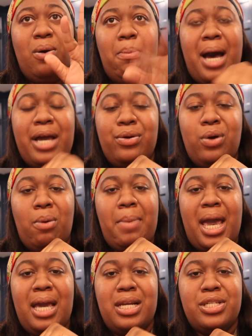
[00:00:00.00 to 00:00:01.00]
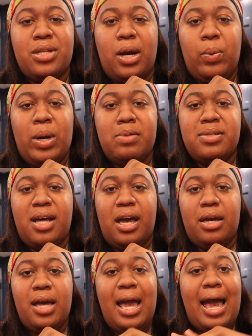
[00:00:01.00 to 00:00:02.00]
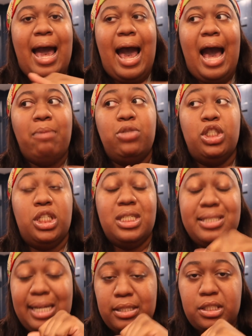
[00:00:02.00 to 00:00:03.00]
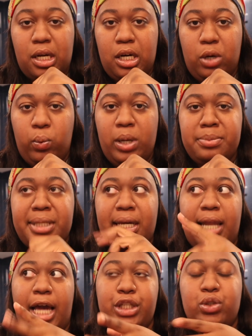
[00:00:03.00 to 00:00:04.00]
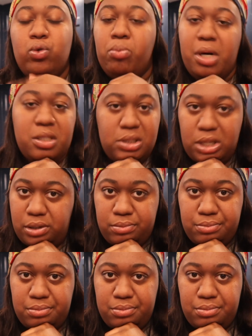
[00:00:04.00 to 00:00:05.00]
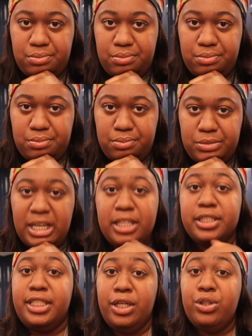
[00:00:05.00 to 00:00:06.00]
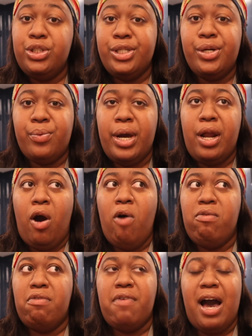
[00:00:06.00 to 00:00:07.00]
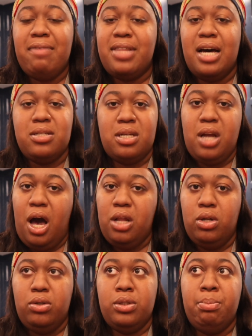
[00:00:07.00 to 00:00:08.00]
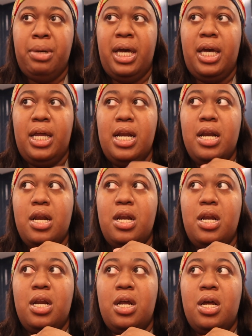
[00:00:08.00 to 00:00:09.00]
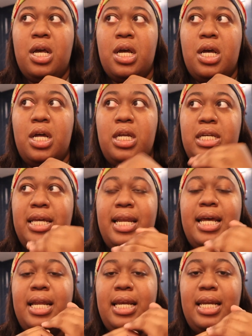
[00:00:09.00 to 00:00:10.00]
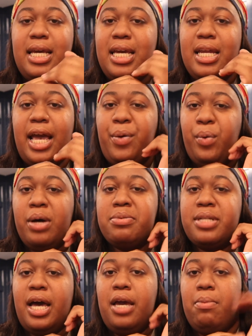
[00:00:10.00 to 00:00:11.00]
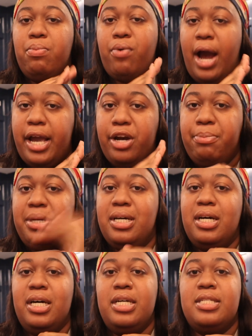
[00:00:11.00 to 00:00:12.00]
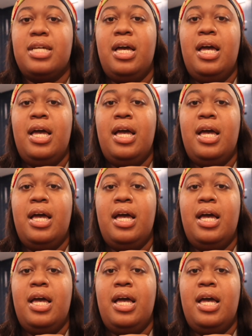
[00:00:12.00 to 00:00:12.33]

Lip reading: buy your domain and start a website. I'm just now starting a website like 2 months ago. Still generated over $5,000, but didn't need a website prior because,